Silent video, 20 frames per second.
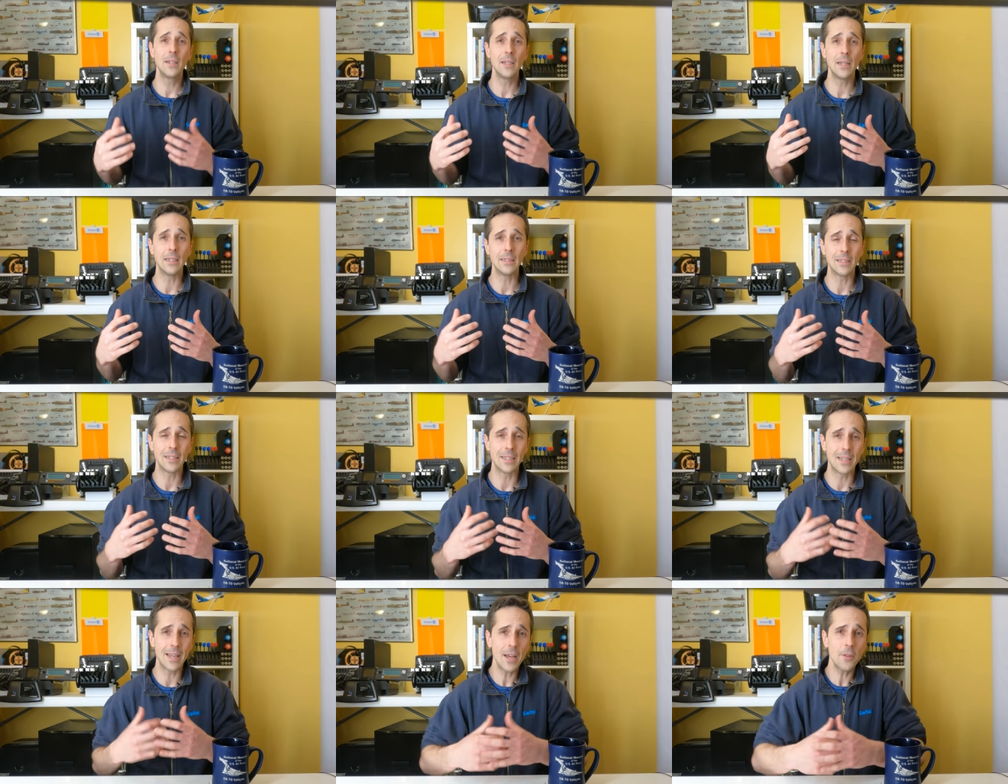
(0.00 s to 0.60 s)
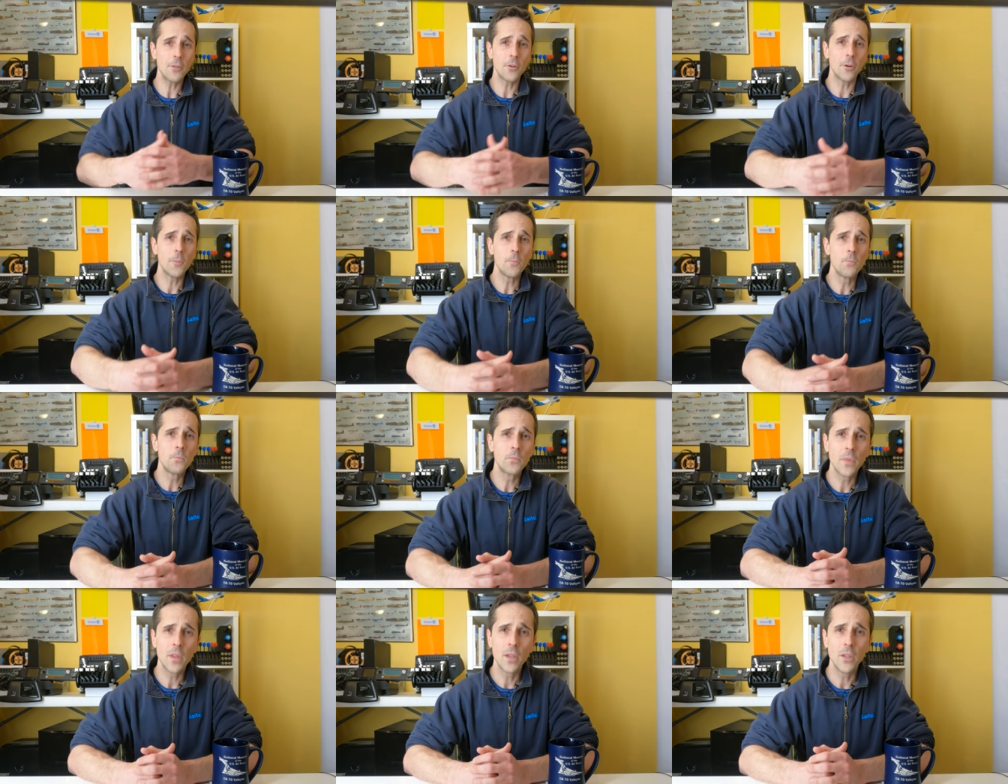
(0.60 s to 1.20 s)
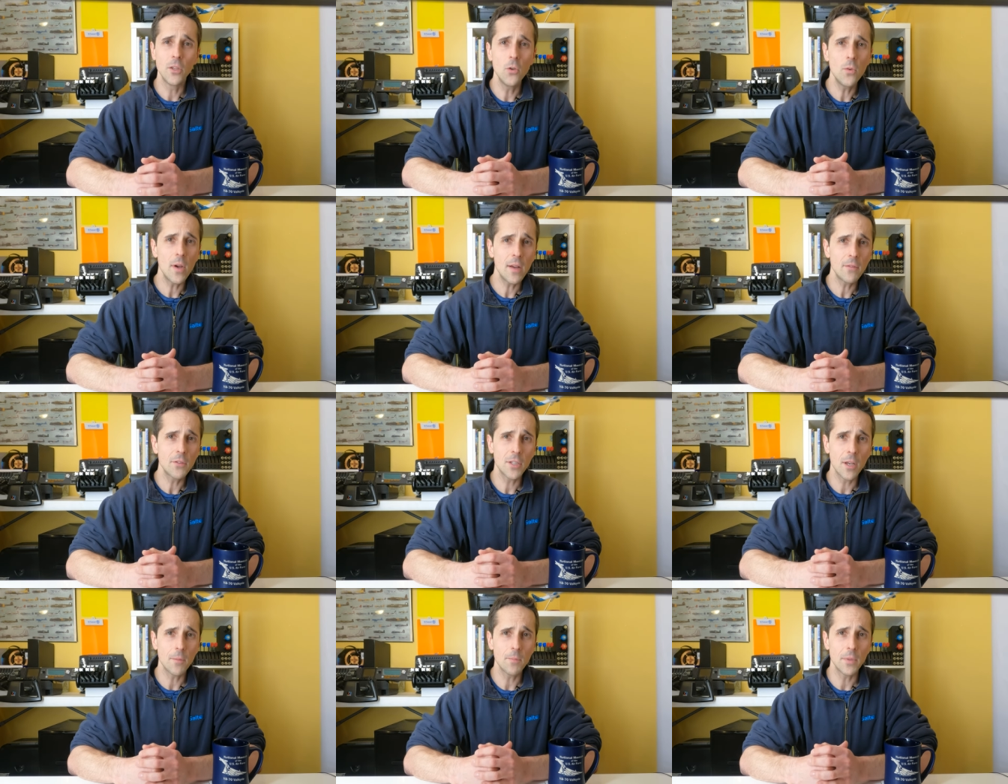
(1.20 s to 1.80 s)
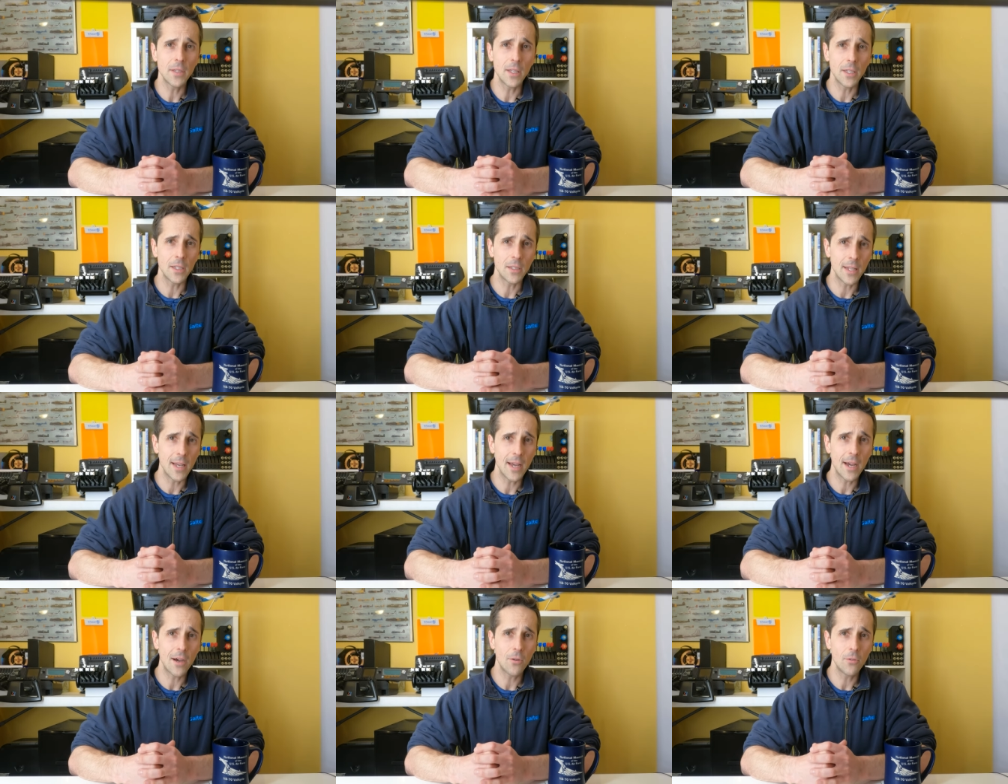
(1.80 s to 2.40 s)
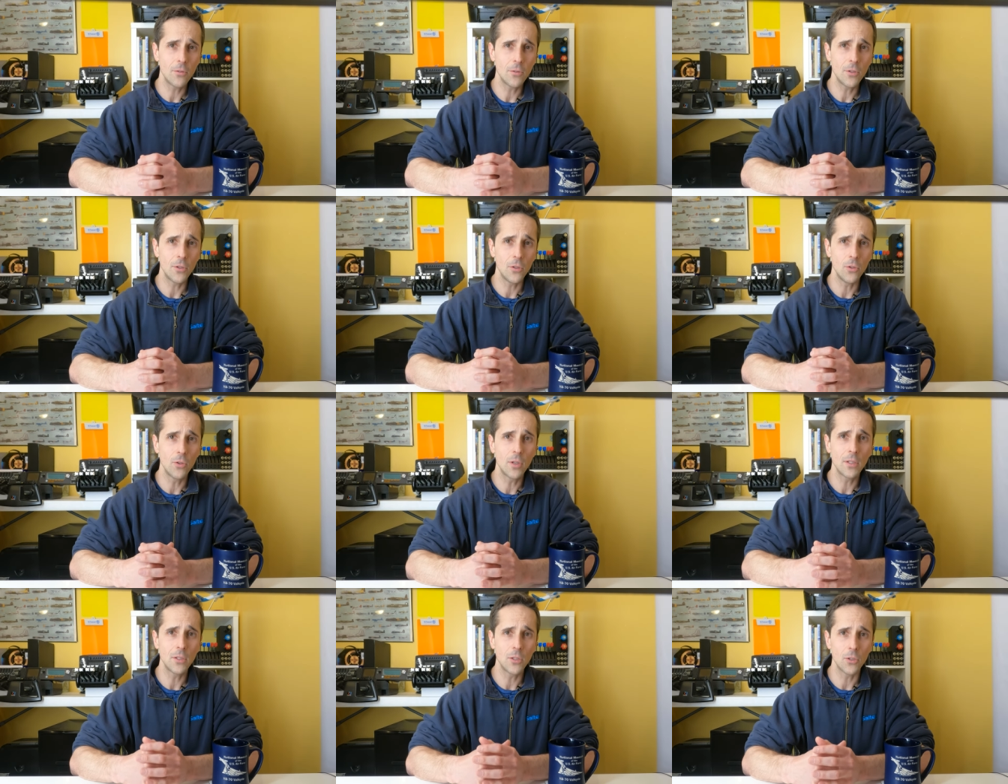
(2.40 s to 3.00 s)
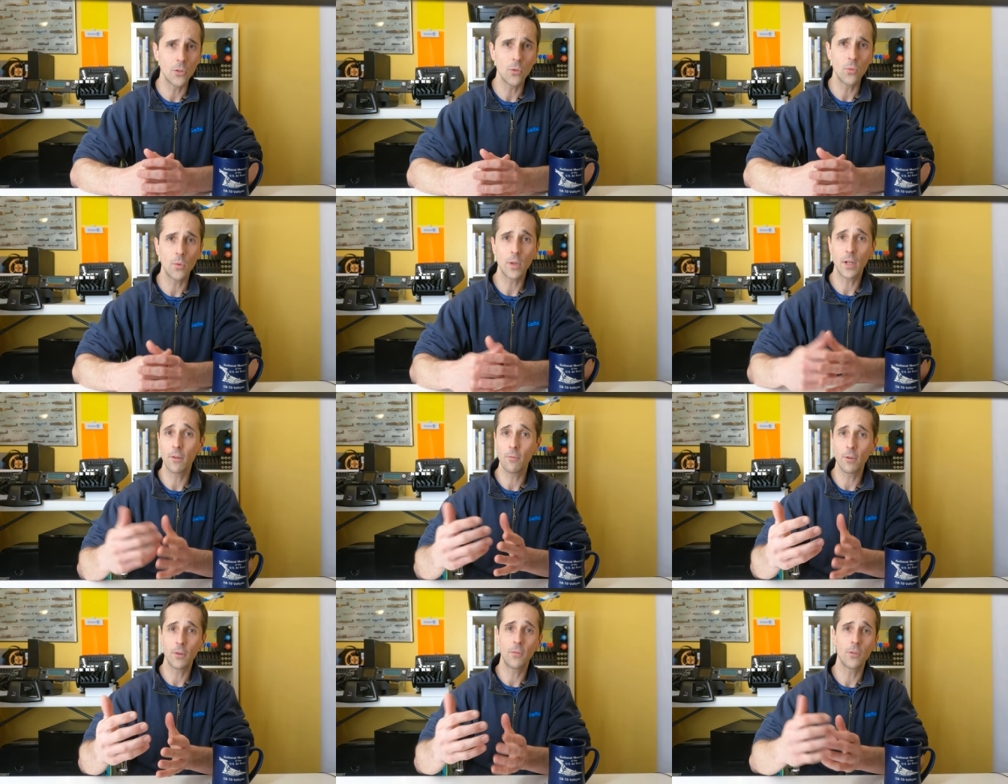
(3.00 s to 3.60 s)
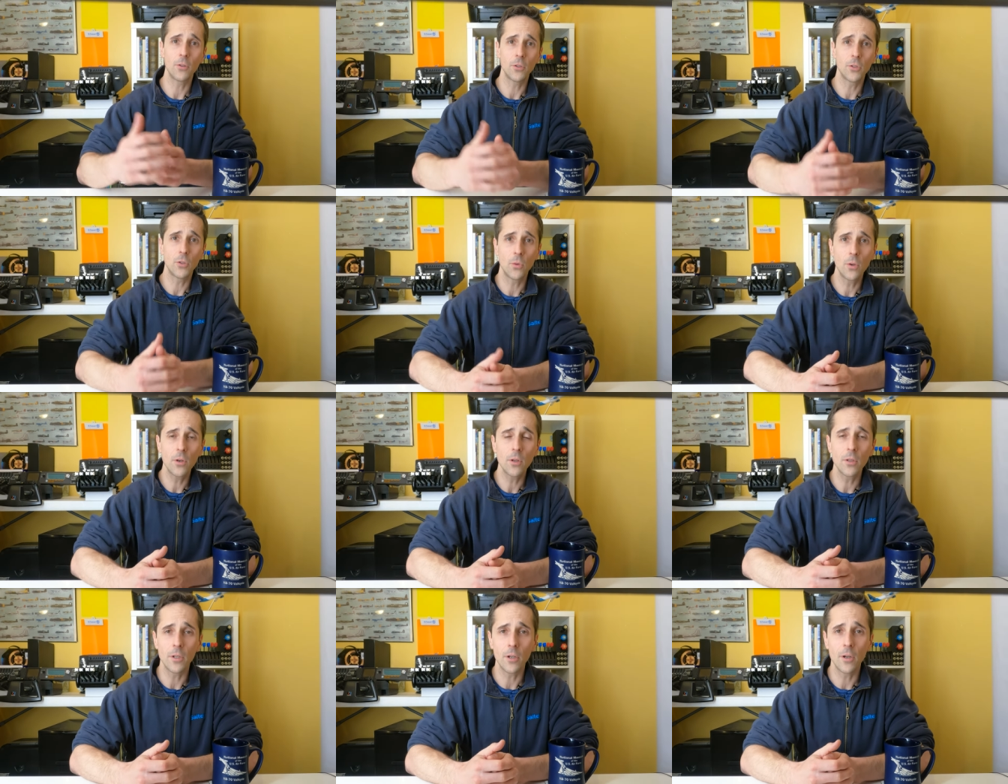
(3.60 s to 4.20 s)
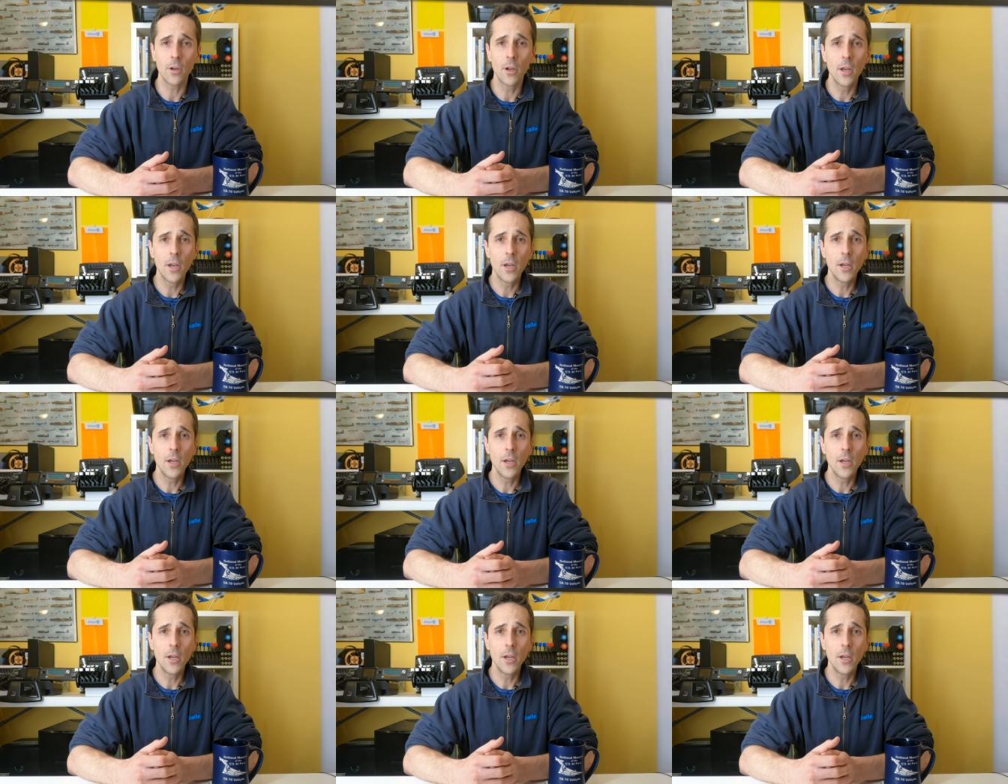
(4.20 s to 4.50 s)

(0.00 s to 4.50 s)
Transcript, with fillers: and together you have something that now you can do what I referred to earlier.